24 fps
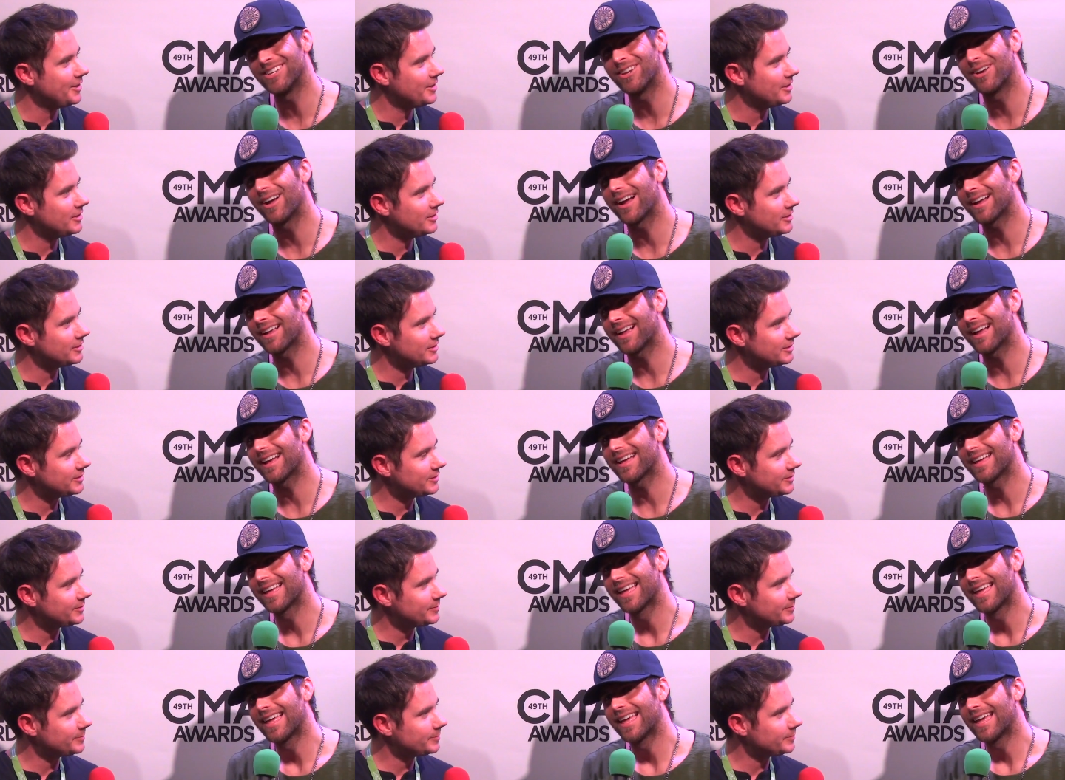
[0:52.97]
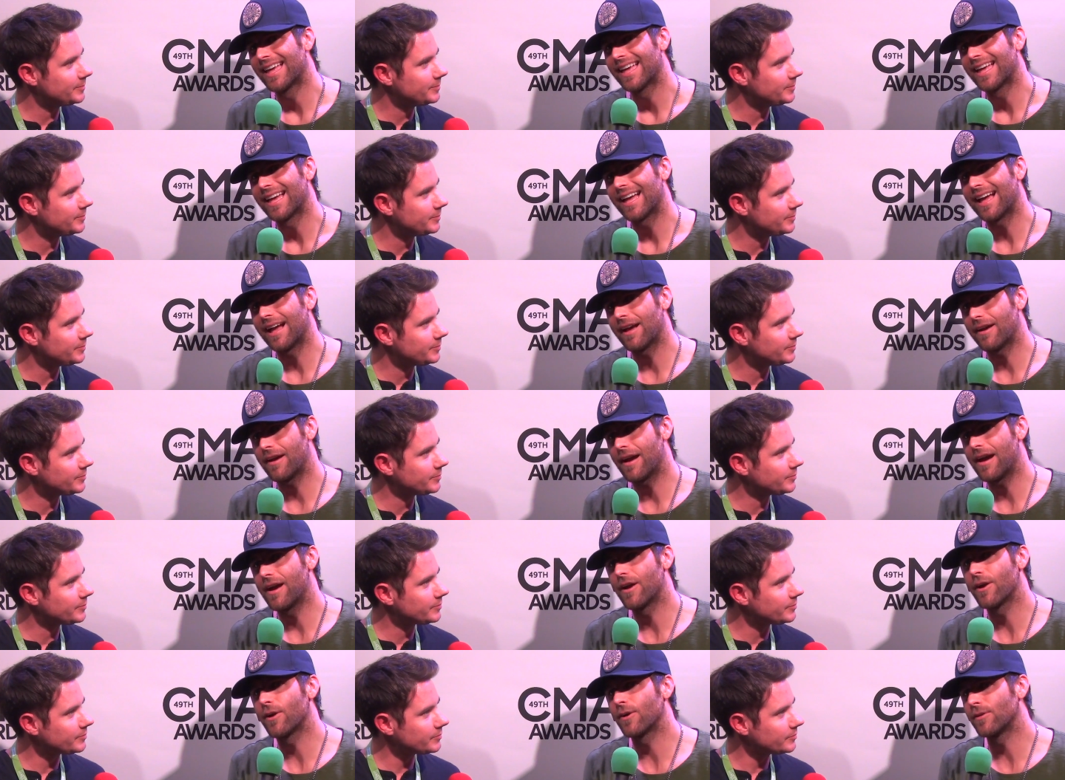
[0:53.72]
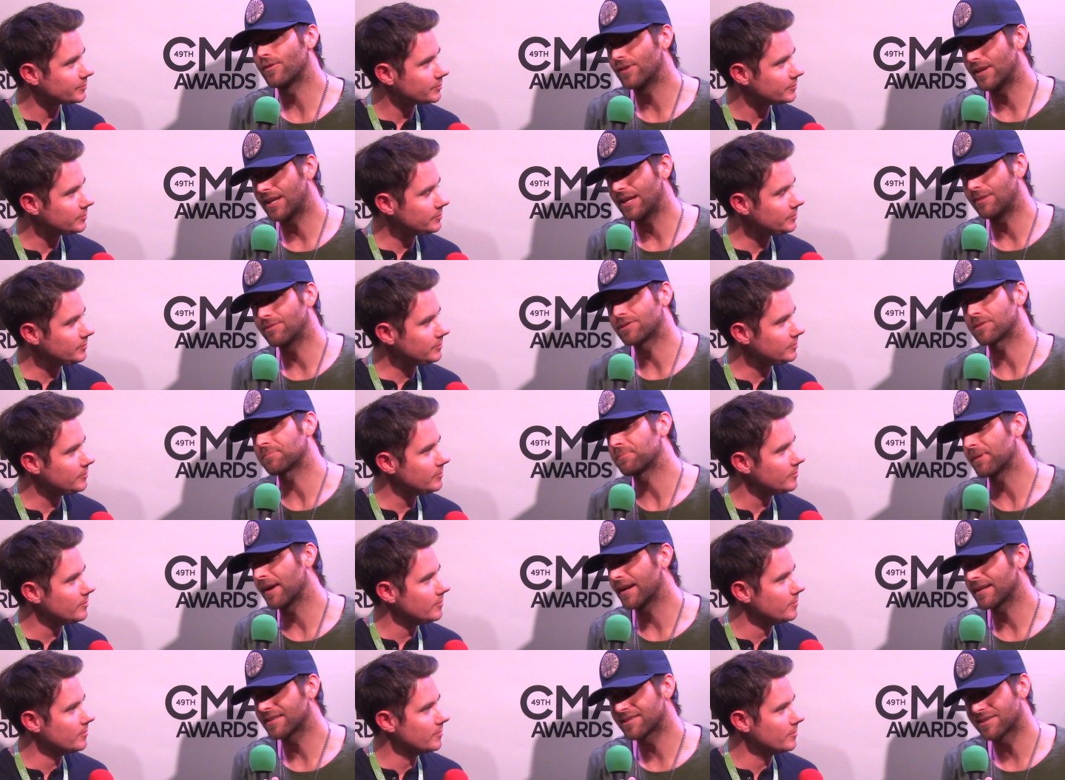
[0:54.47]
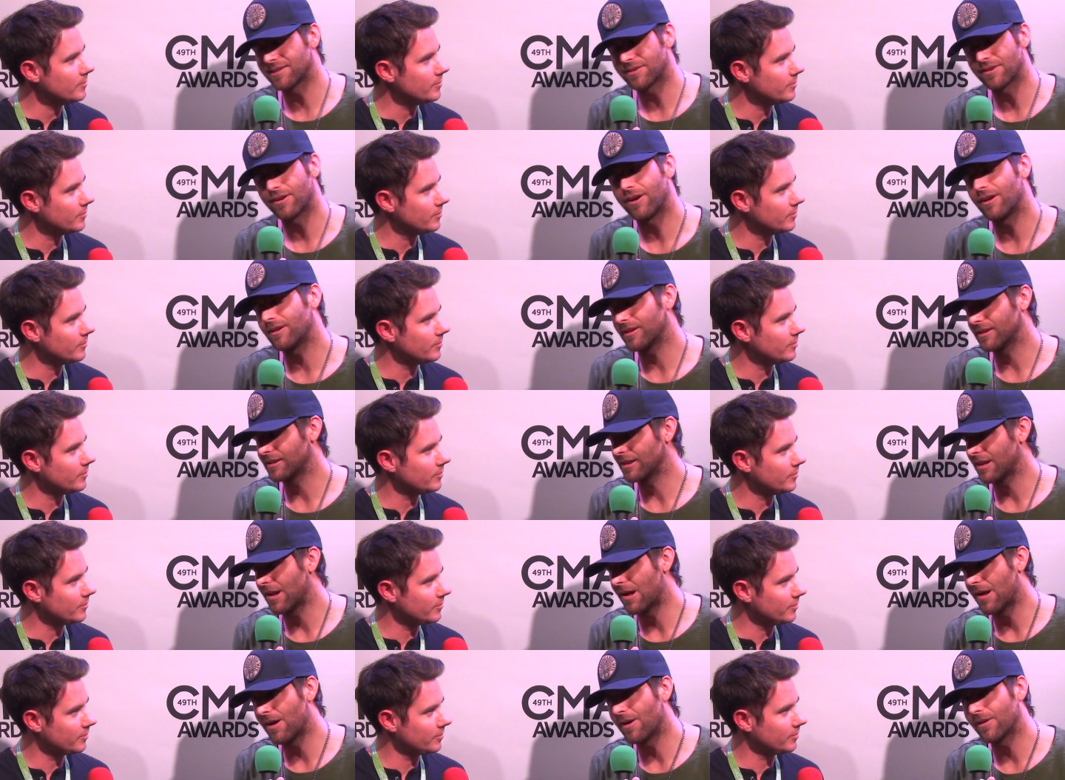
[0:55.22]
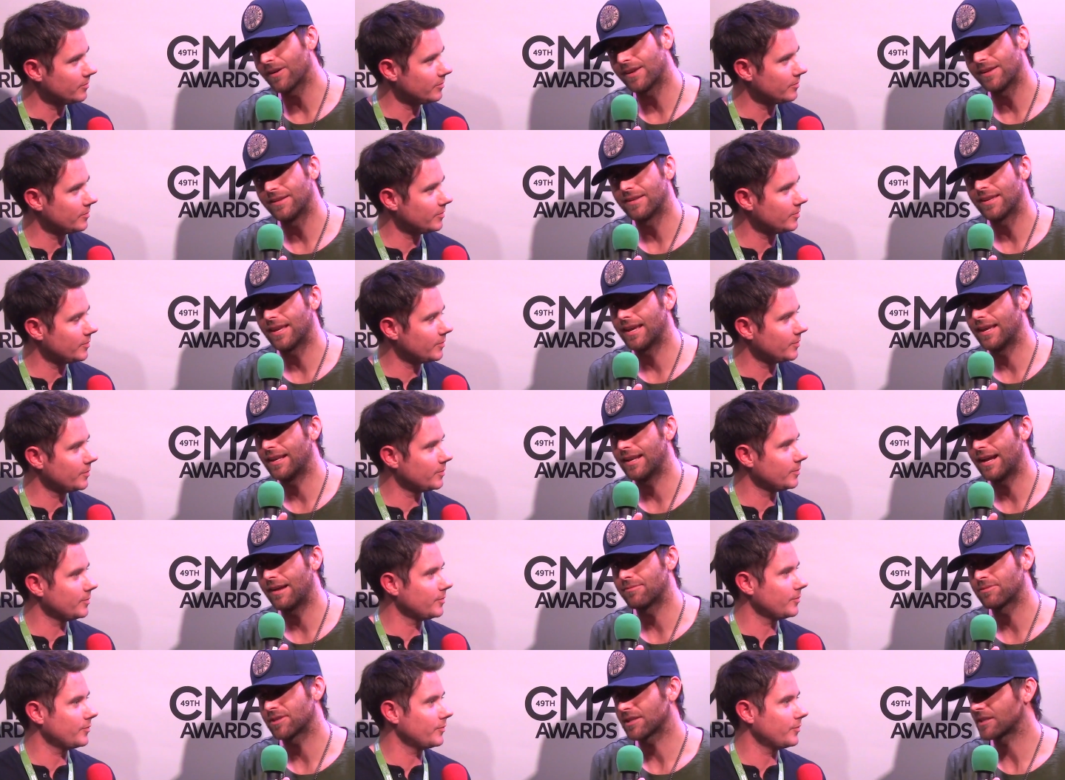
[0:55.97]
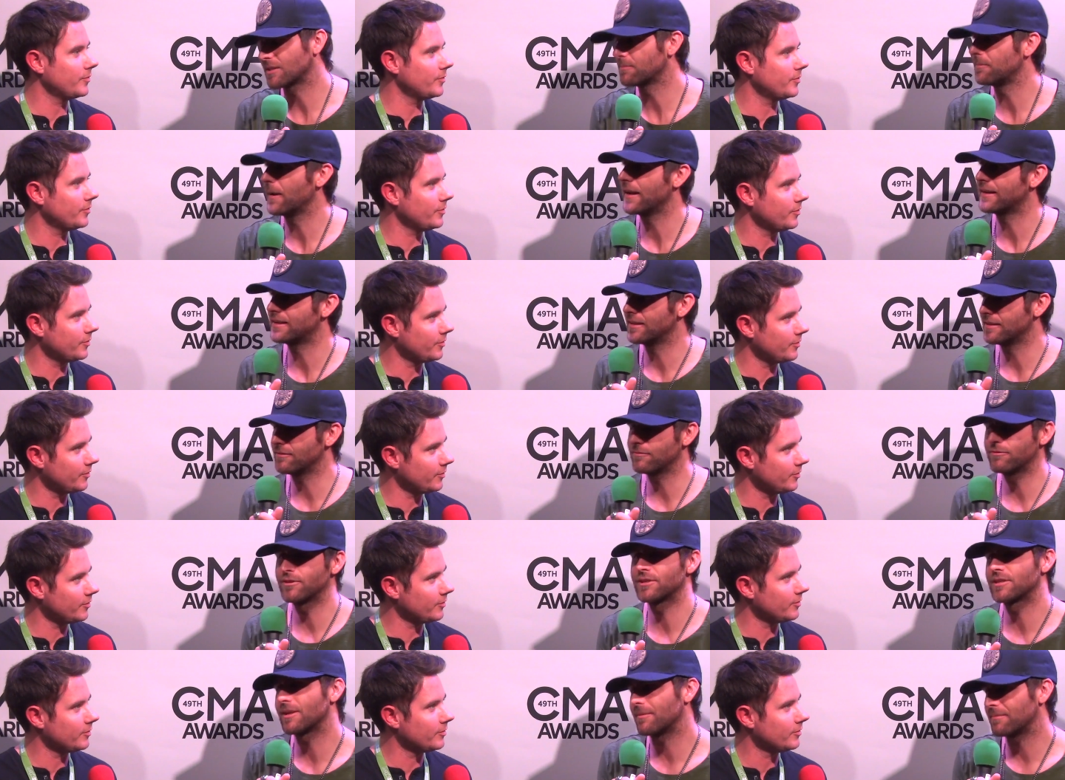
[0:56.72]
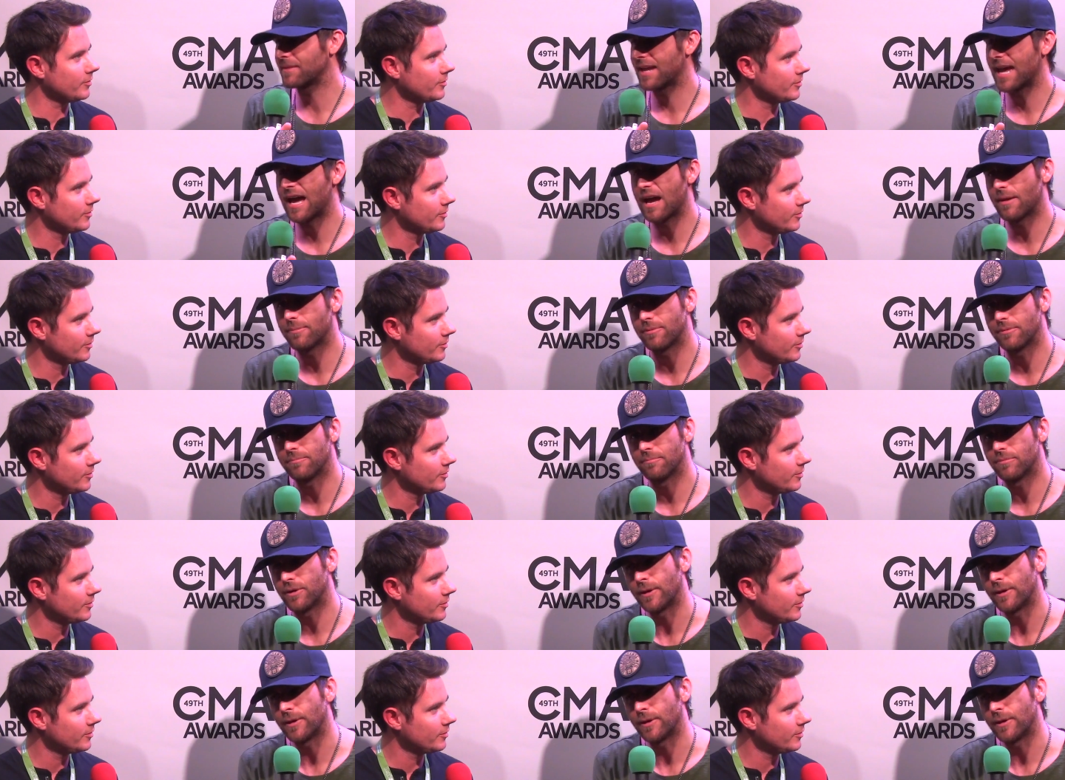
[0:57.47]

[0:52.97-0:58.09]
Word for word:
Speaker 1: uh, you know, I, I, I heard that he was a prankster all along, and and I was expecting for something to happen,